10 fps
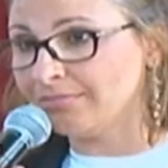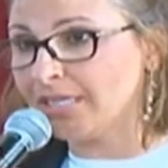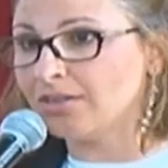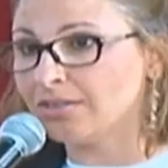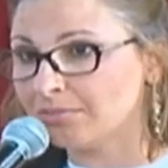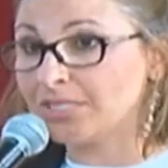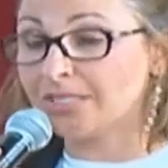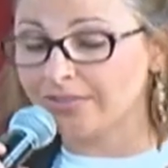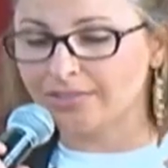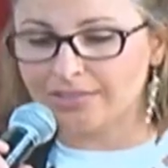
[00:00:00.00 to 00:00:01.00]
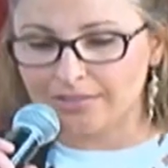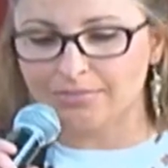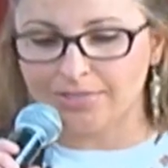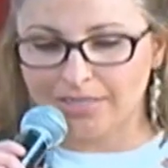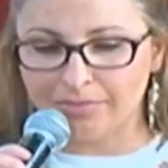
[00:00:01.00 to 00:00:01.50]
He called it
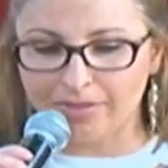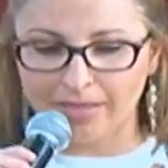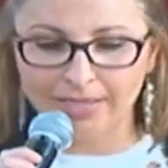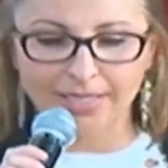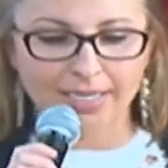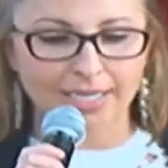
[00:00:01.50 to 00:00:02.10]
materialism, same thing.